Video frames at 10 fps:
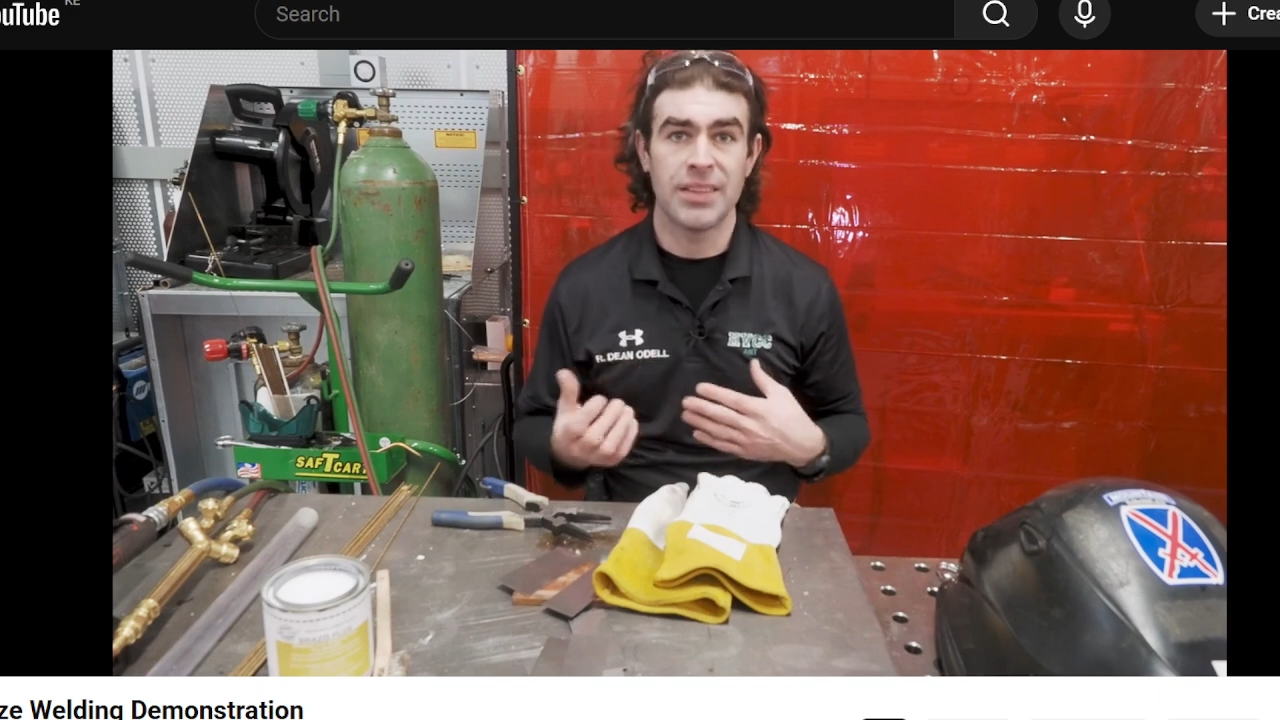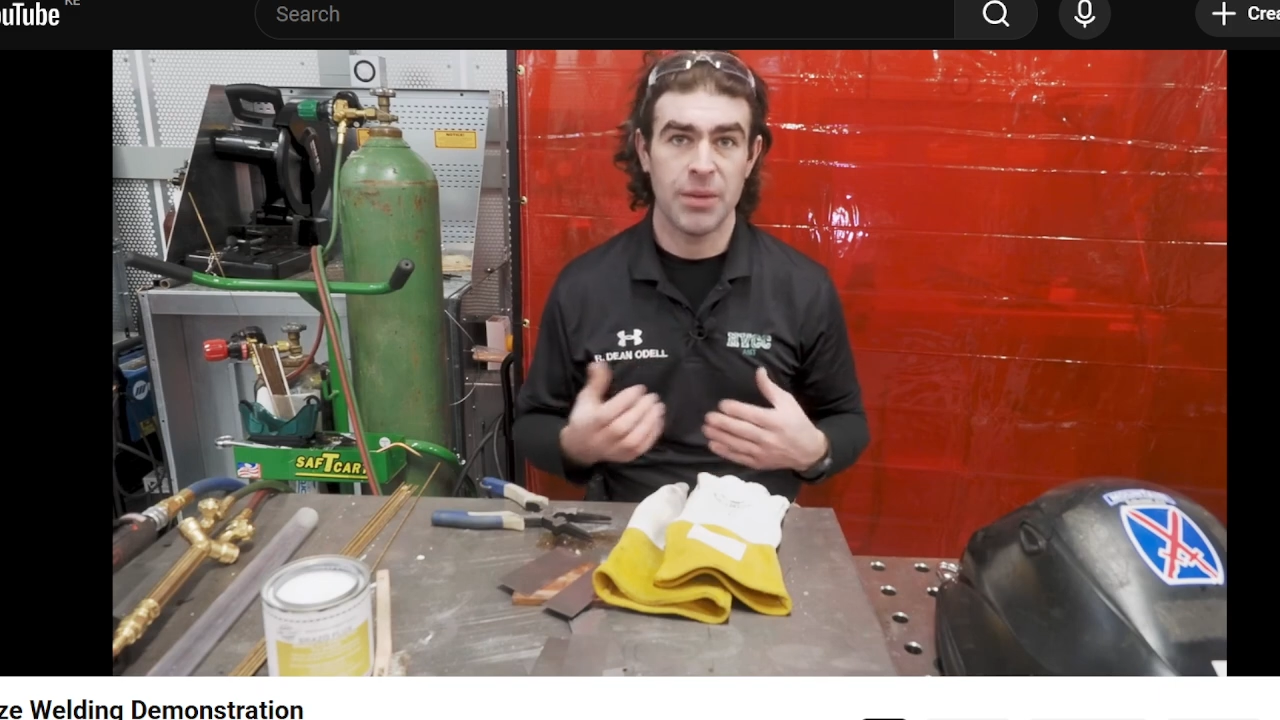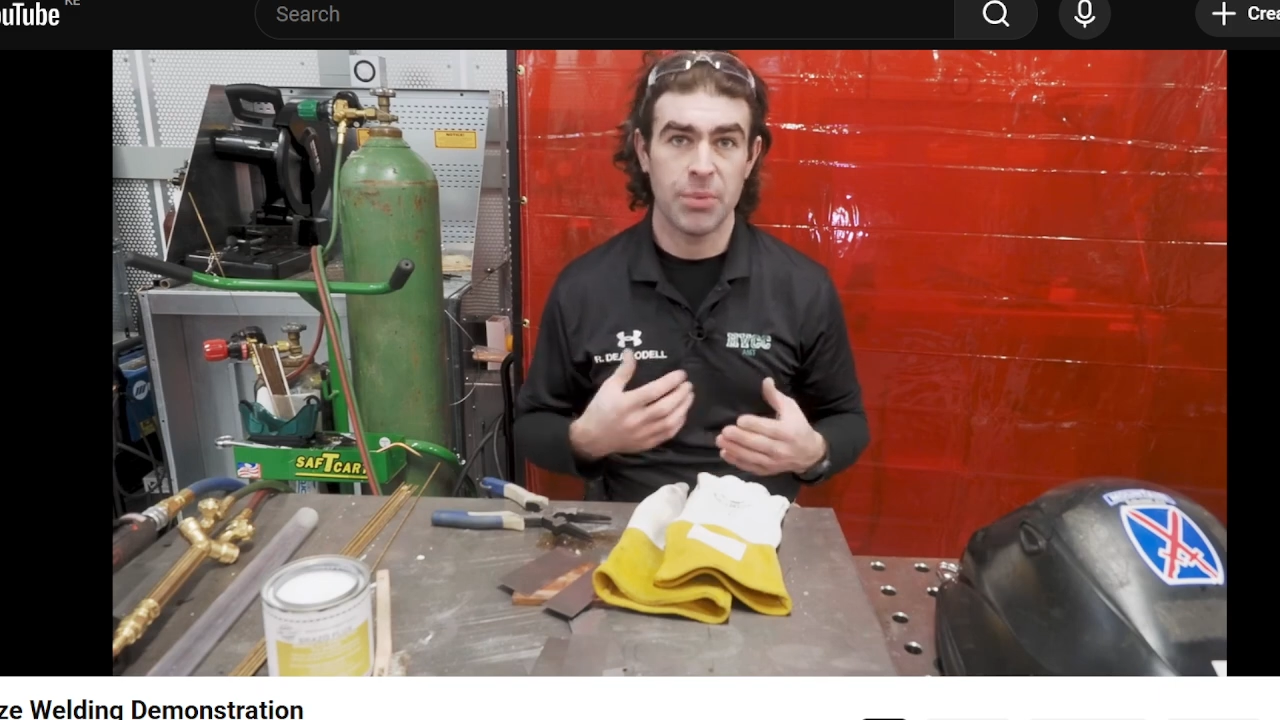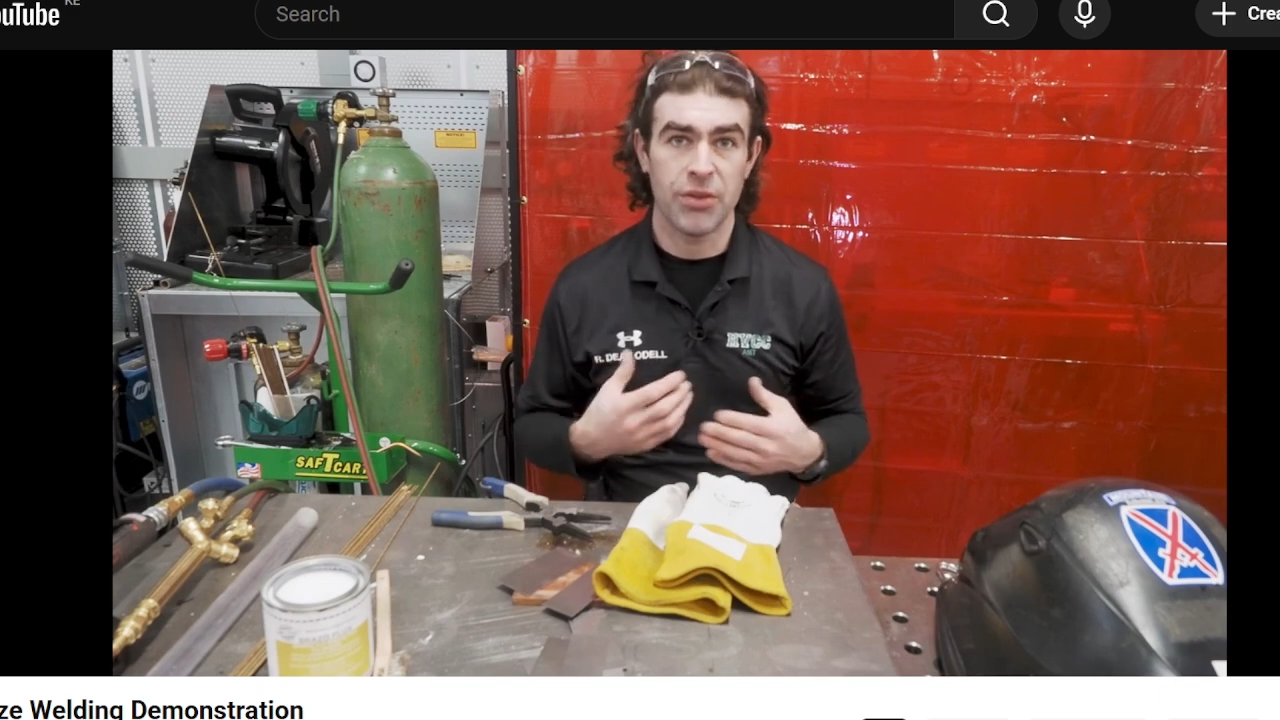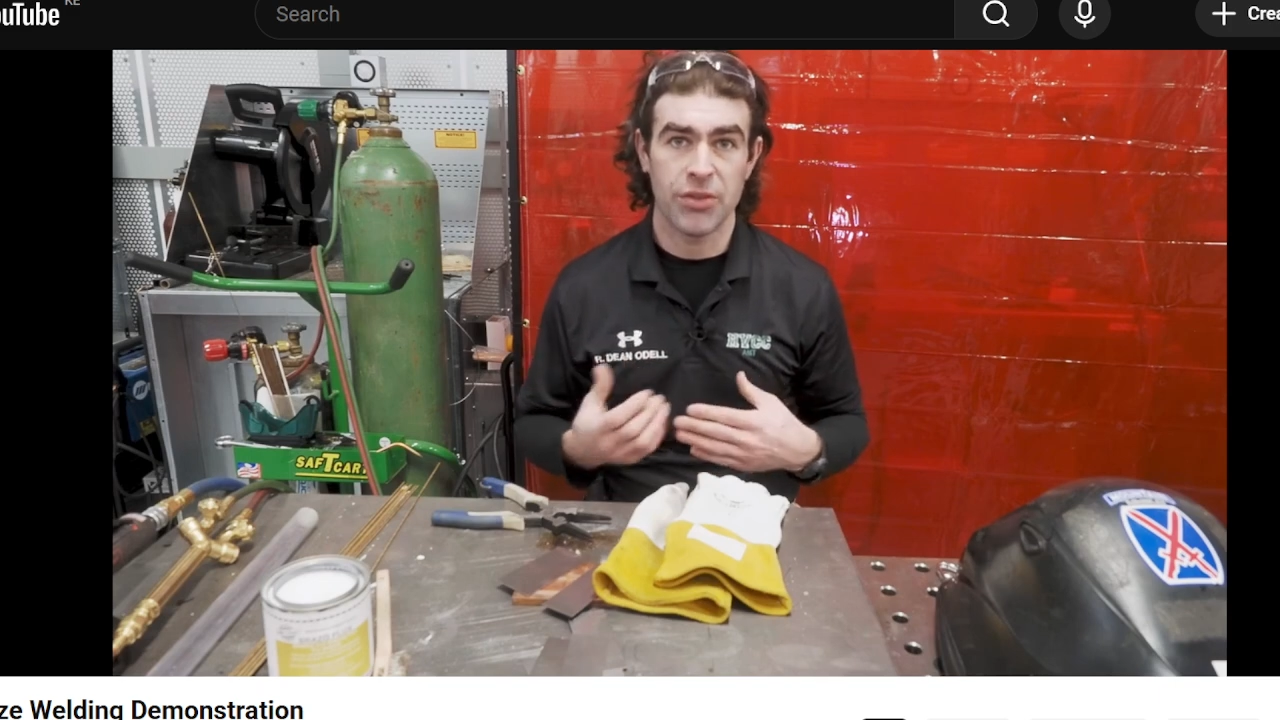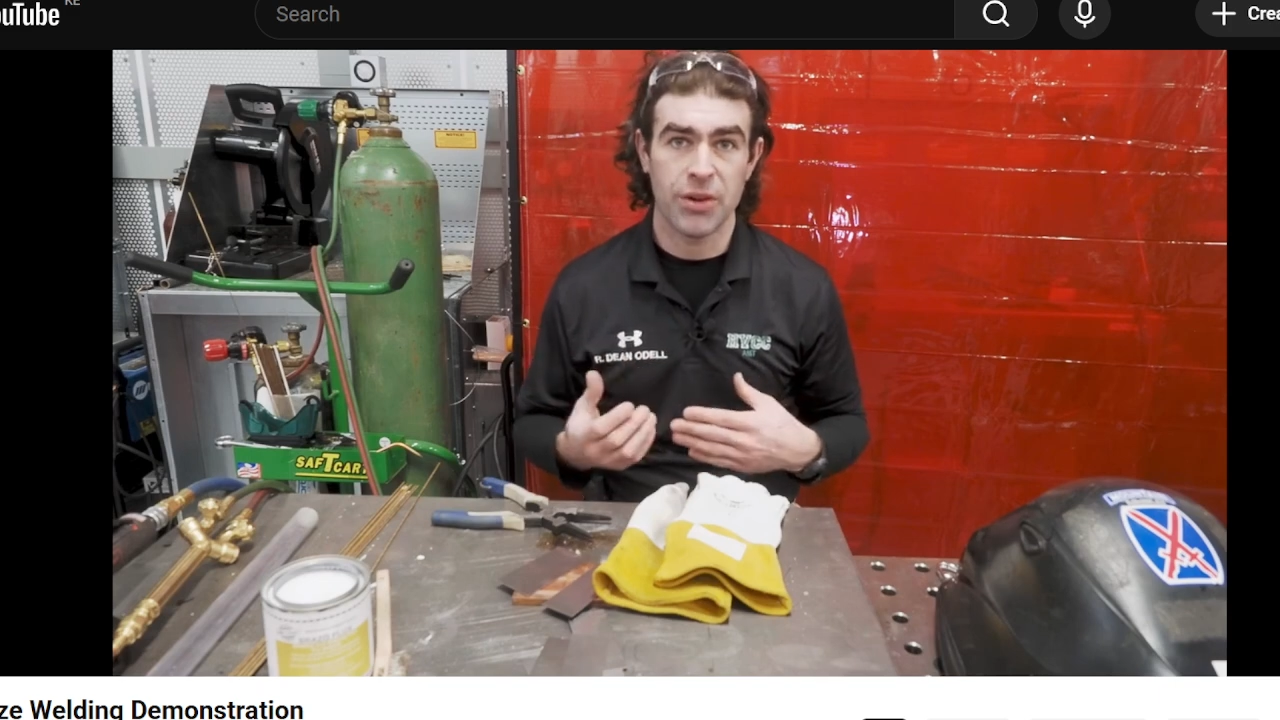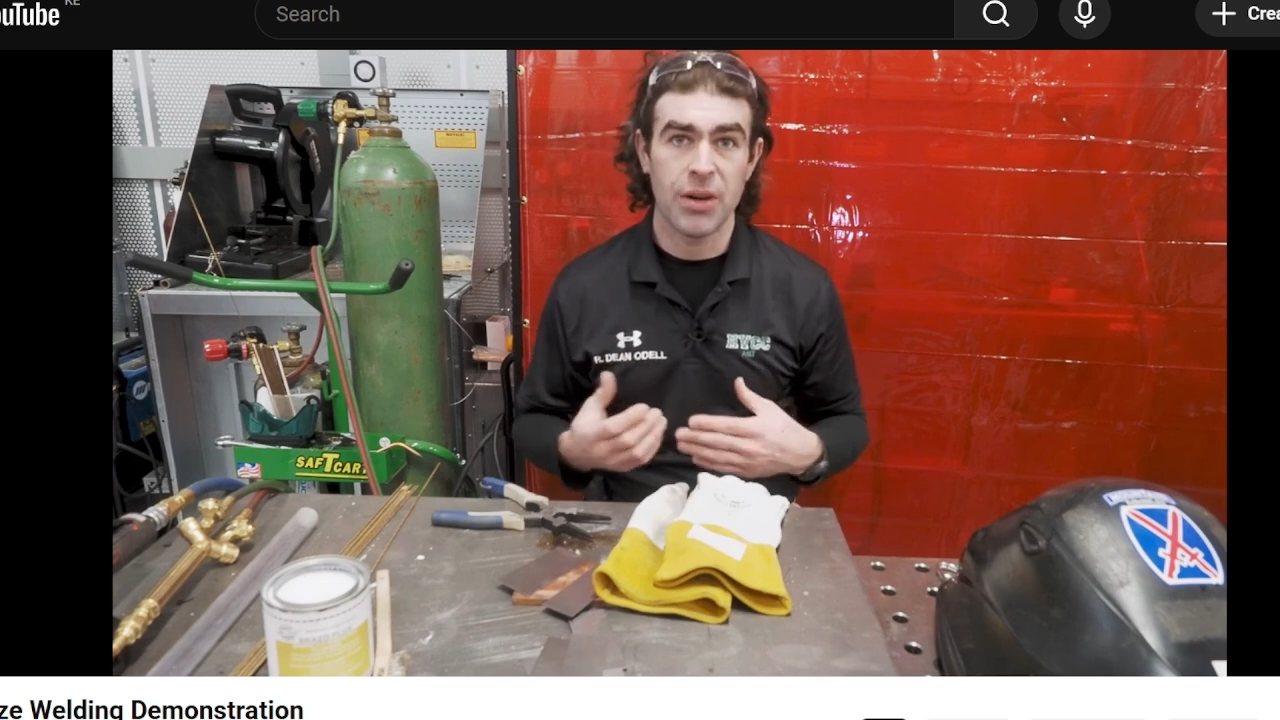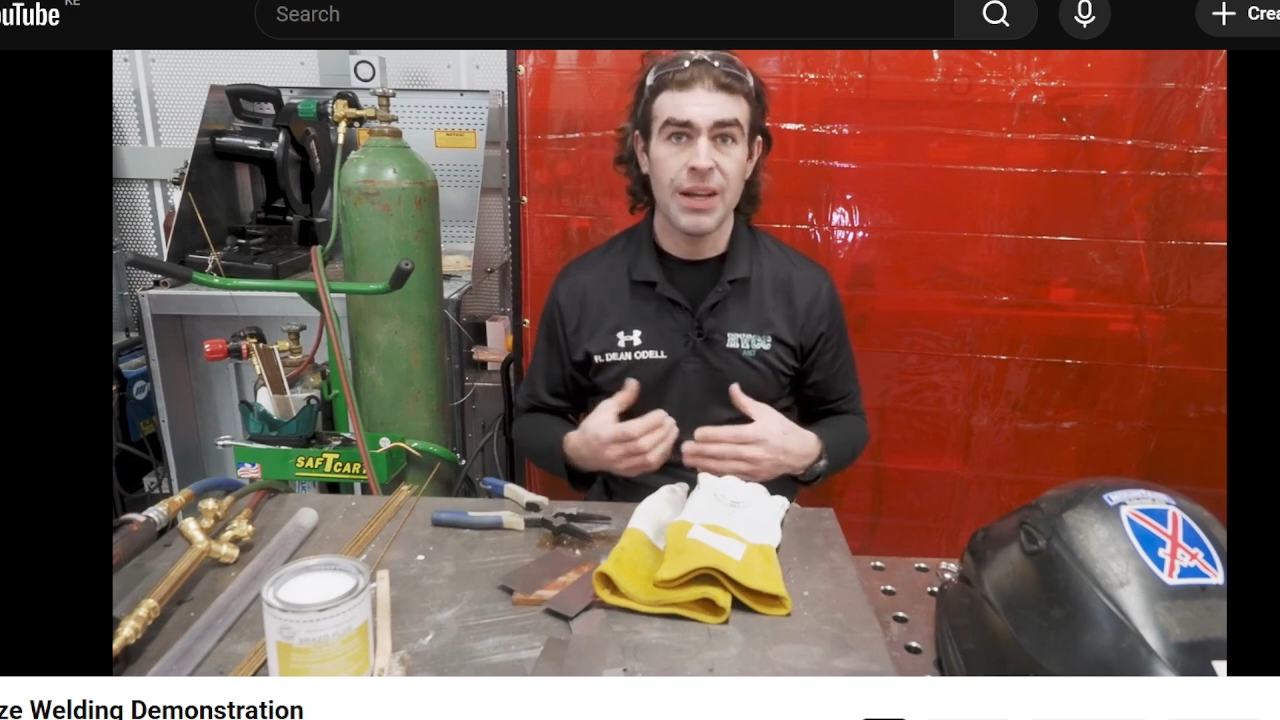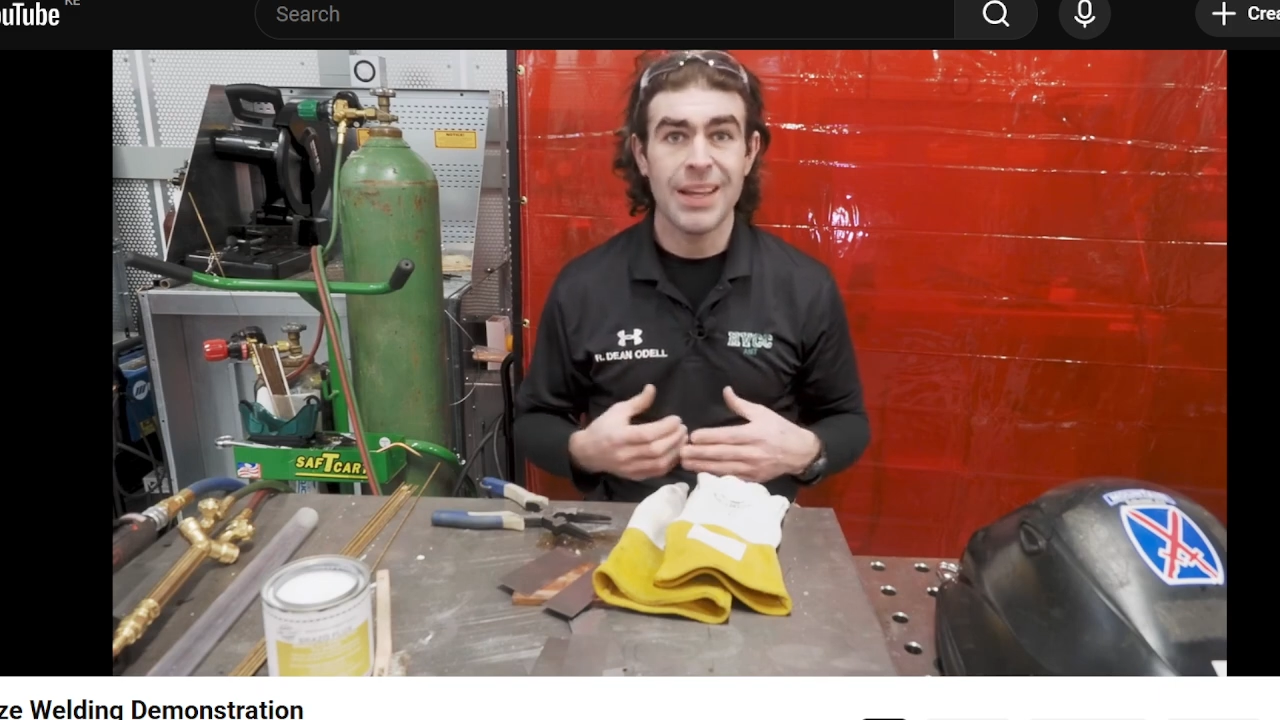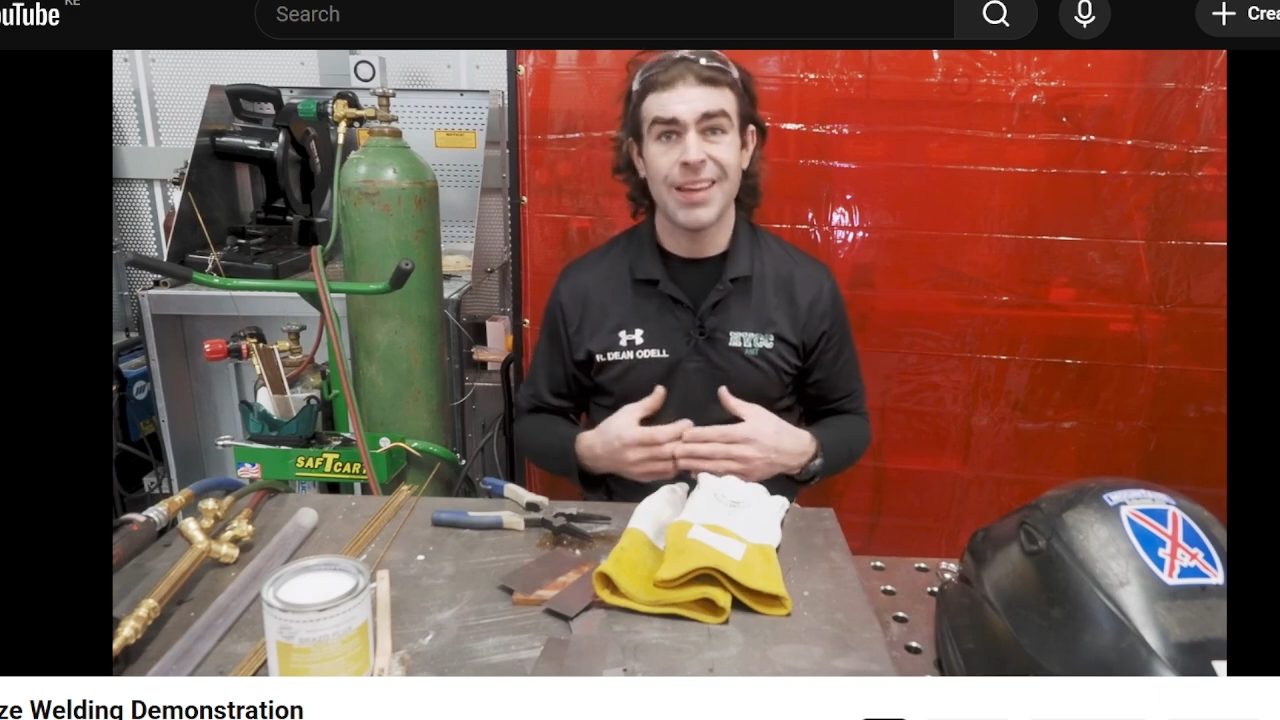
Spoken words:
temperature.